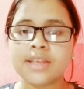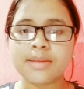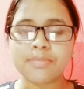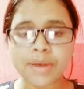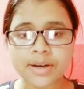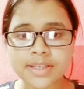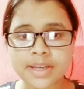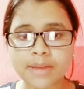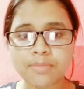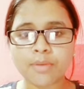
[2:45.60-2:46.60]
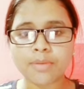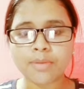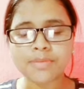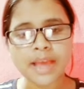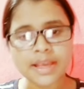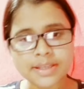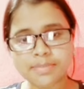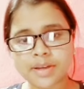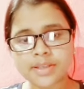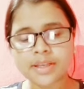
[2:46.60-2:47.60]
some personal problems, as a
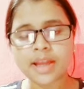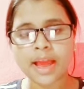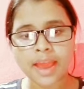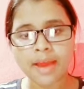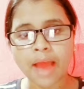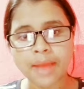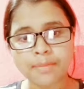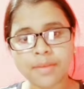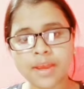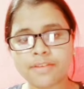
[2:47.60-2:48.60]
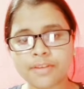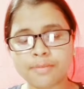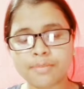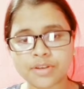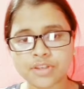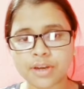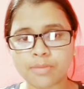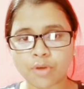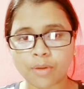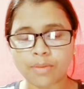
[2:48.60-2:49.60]
person I may have some personal
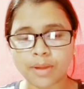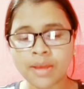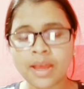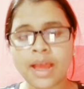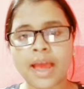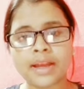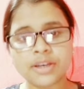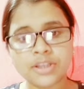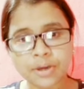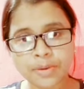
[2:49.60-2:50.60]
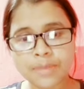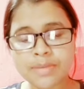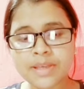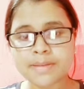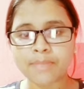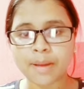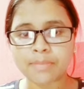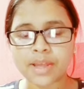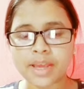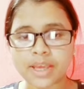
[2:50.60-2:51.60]
problem, and there will be some
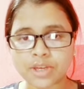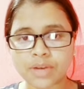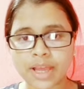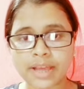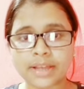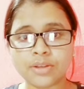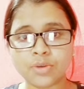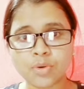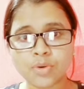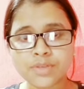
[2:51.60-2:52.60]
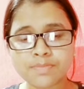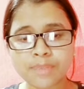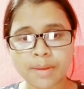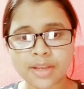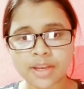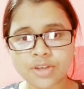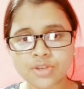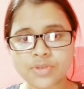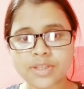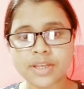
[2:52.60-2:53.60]
public issue, like those public
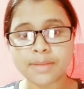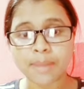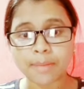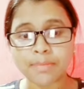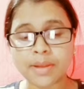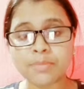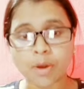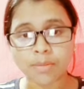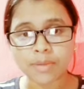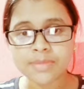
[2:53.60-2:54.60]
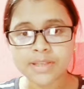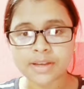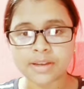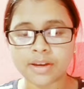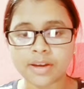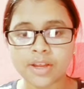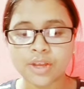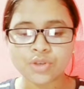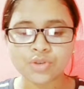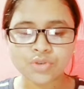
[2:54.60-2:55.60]
issues and the public problems are there.
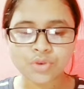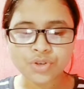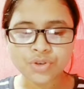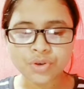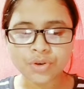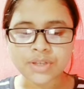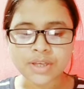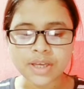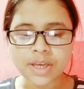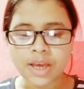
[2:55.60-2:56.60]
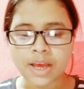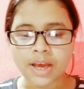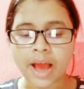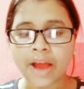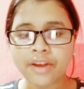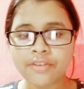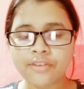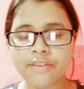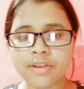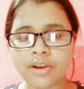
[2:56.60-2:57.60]
So sociology
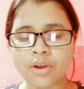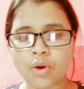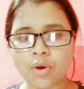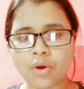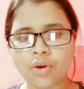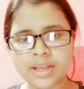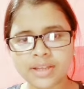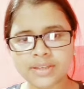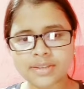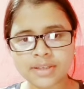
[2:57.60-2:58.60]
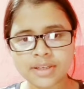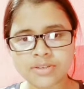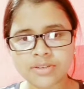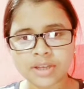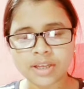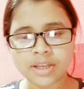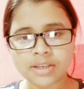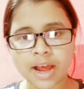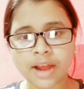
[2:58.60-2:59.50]
unravel or it